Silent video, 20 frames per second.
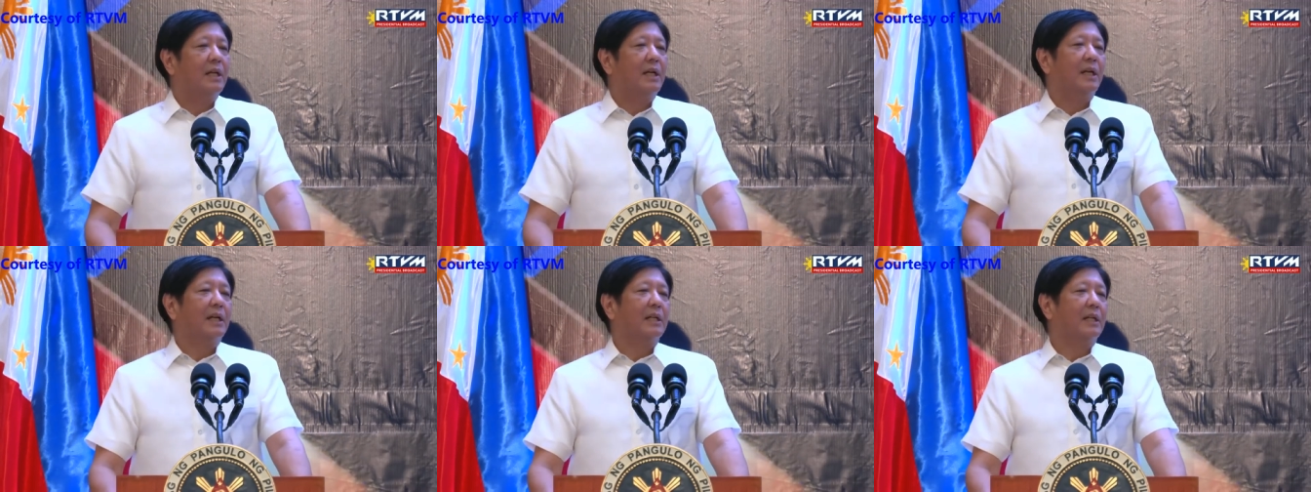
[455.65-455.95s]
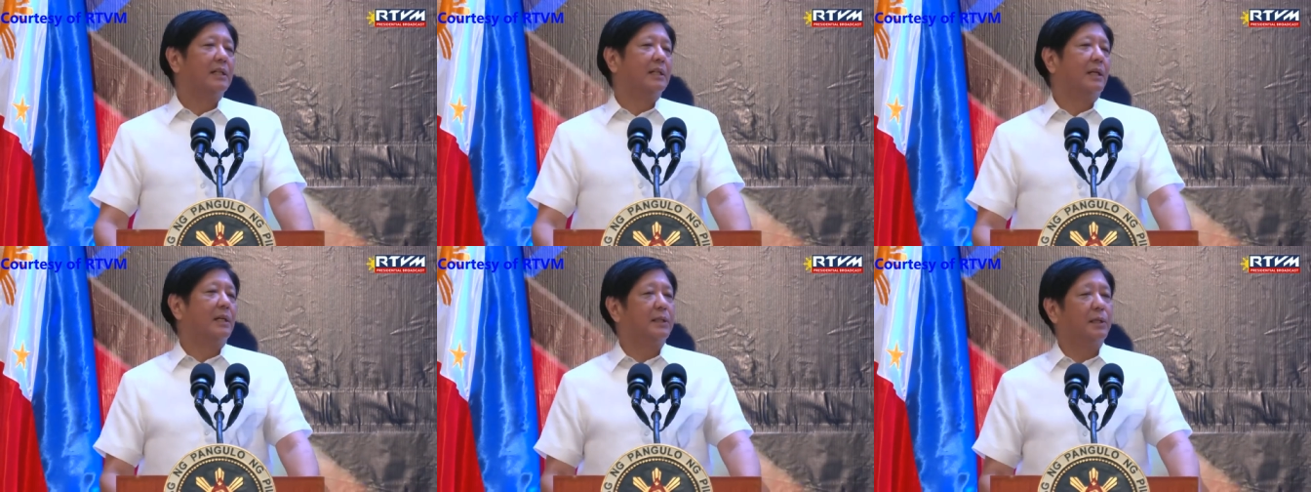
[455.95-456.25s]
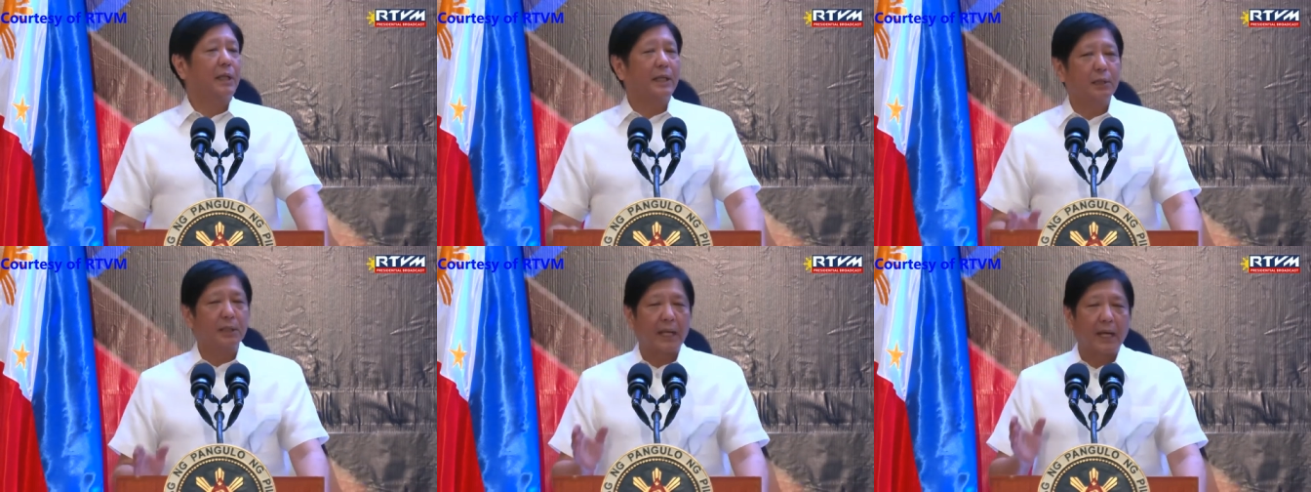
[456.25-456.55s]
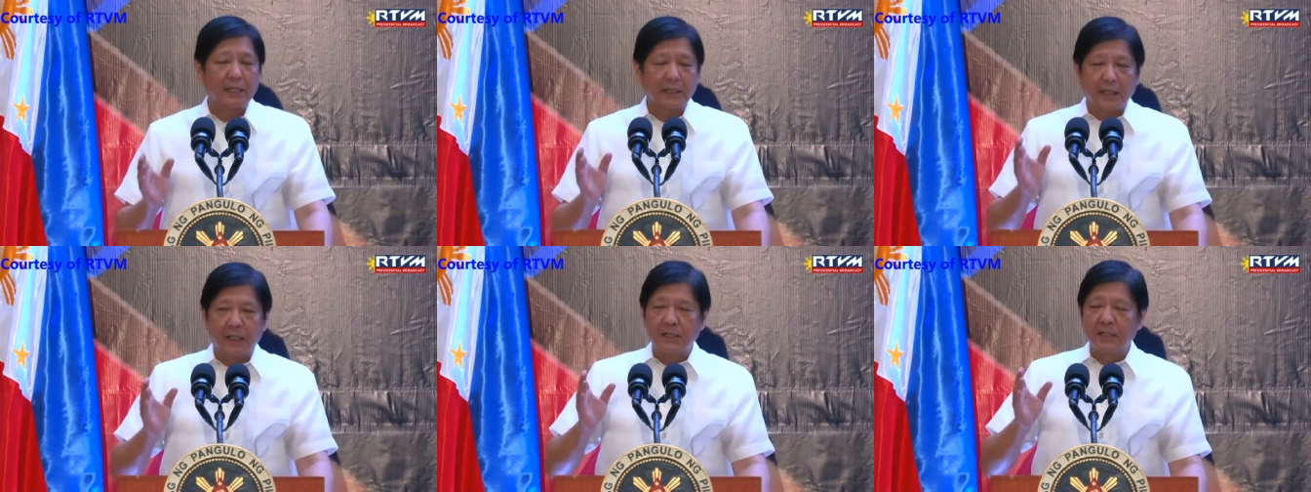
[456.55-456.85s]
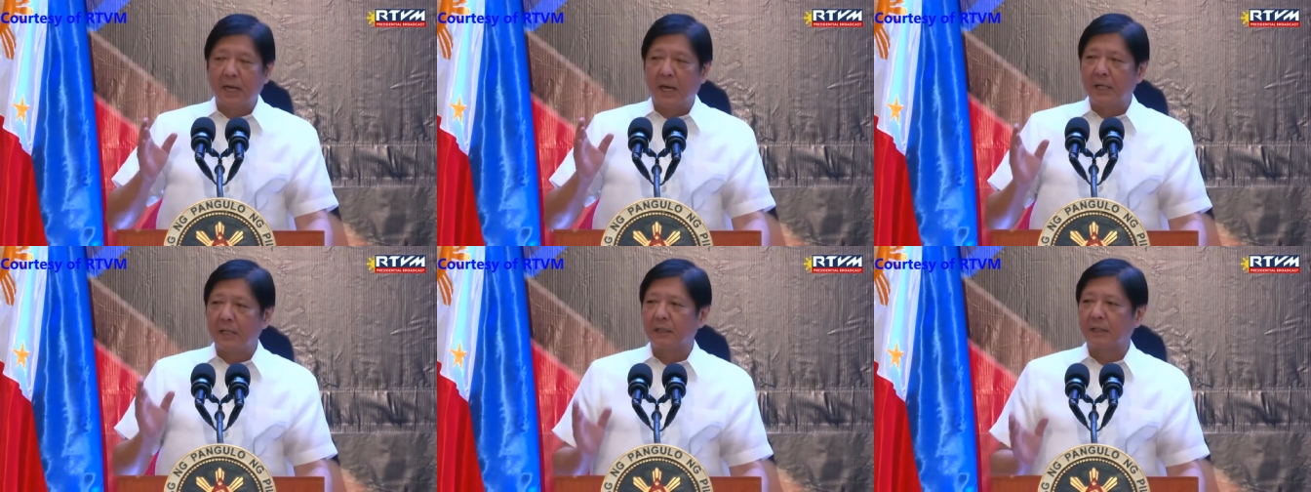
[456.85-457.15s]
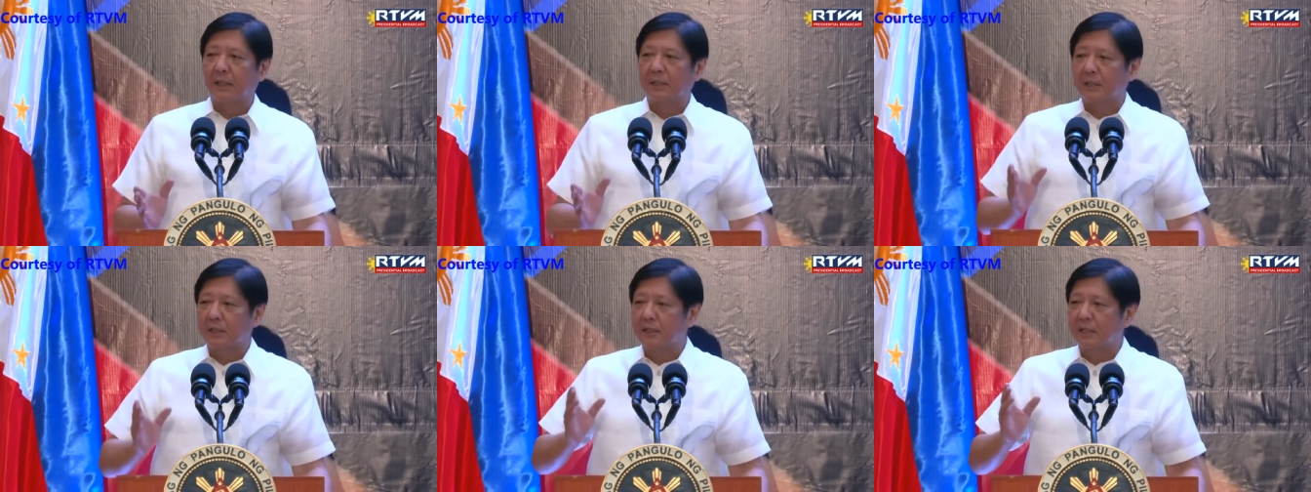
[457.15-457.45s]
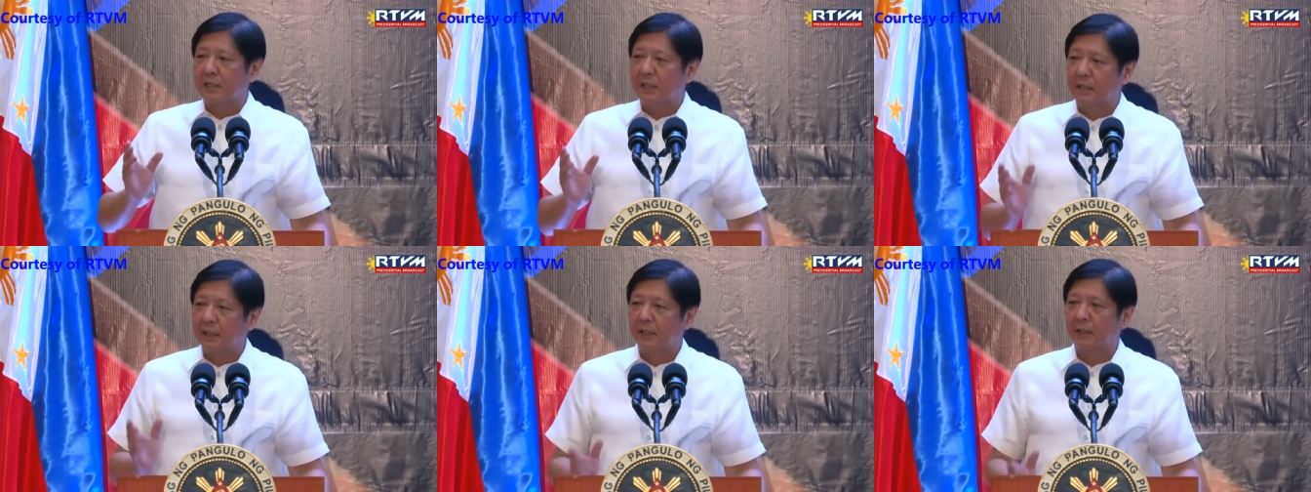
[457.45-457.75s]
And th that design that is
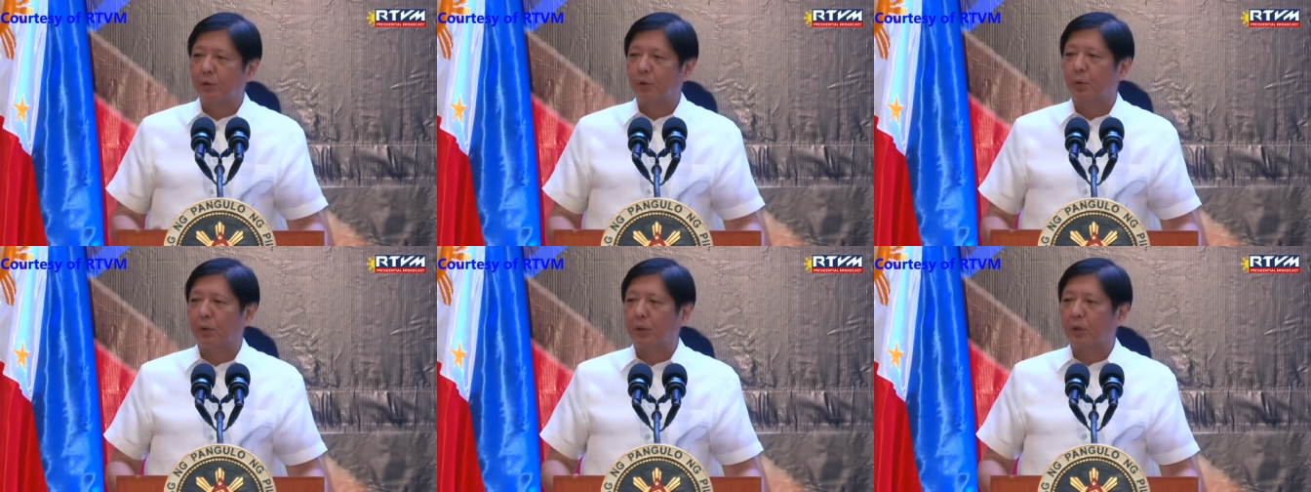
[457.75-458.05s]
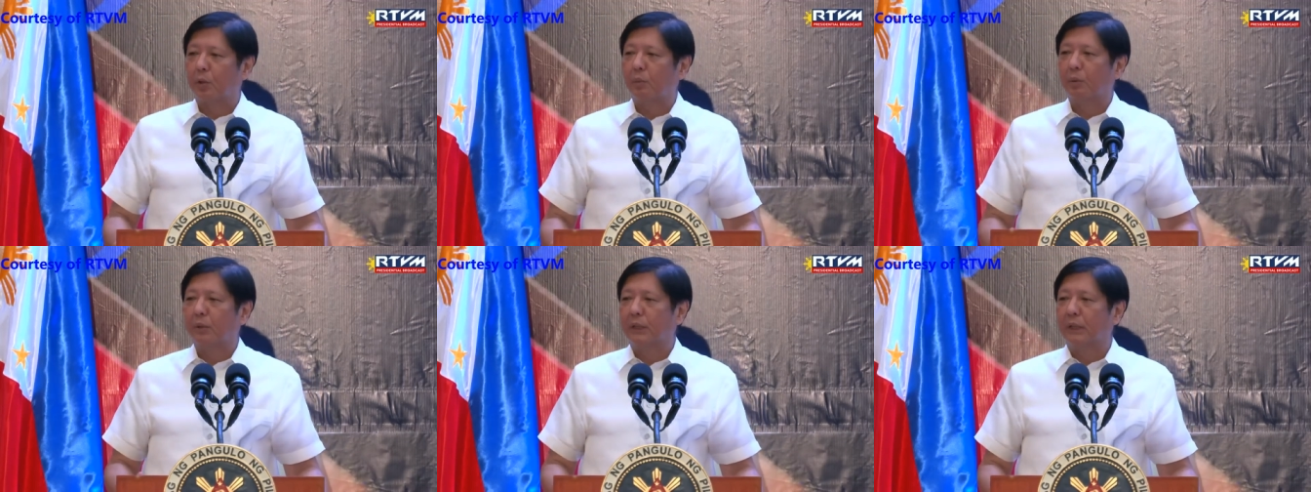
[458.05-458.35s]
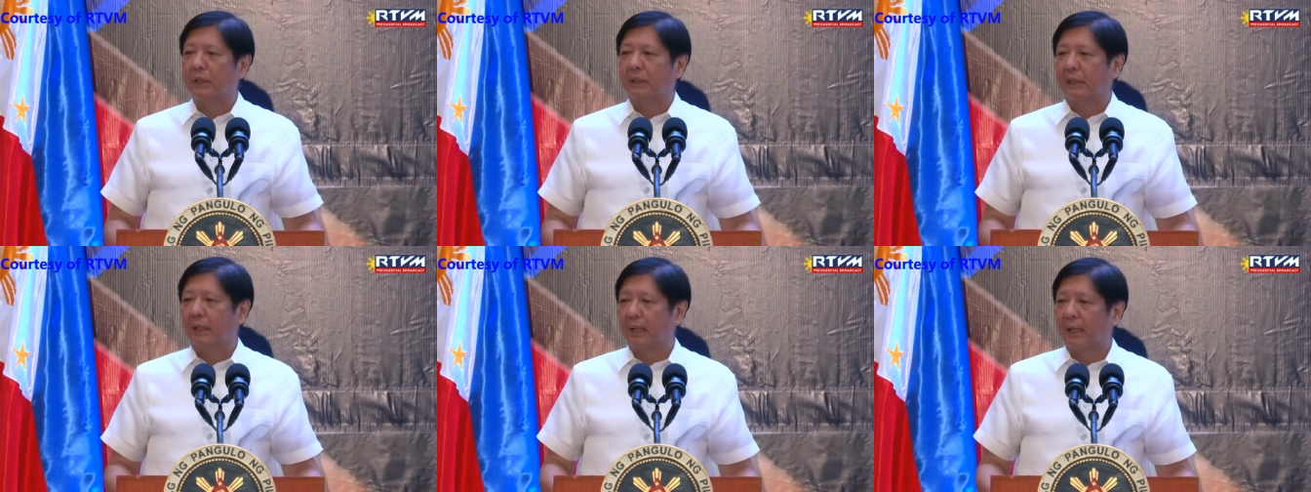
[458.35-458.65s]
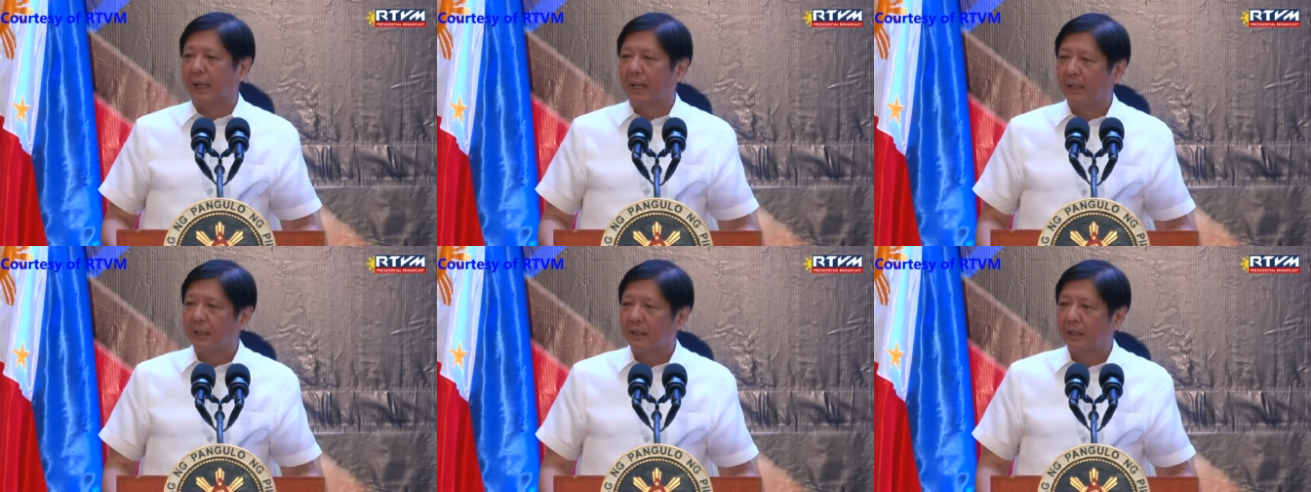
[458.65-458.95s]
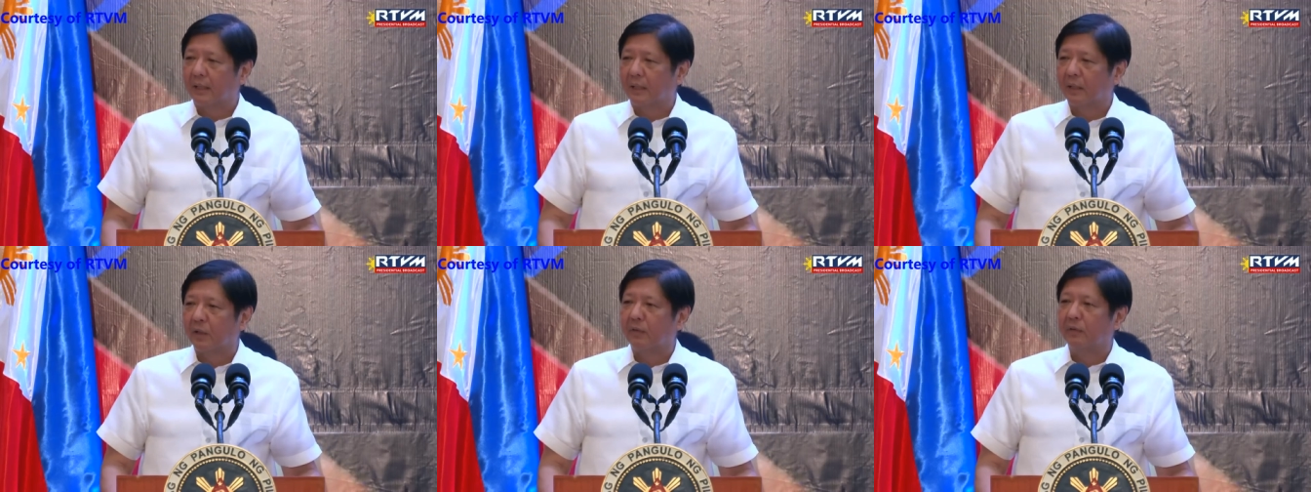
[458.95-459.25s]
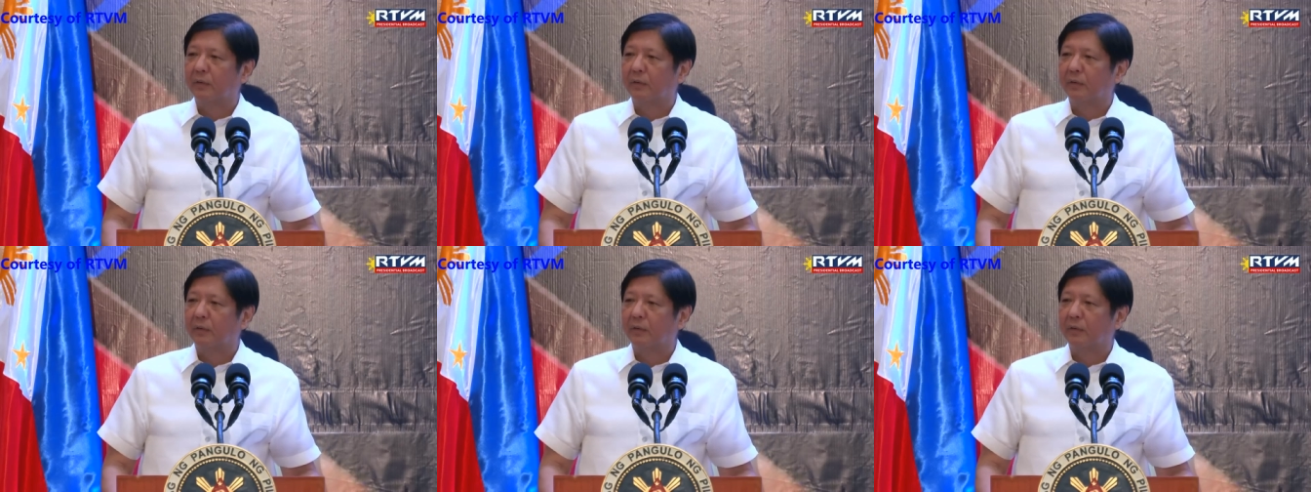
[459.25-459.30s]
needed to accommodate the length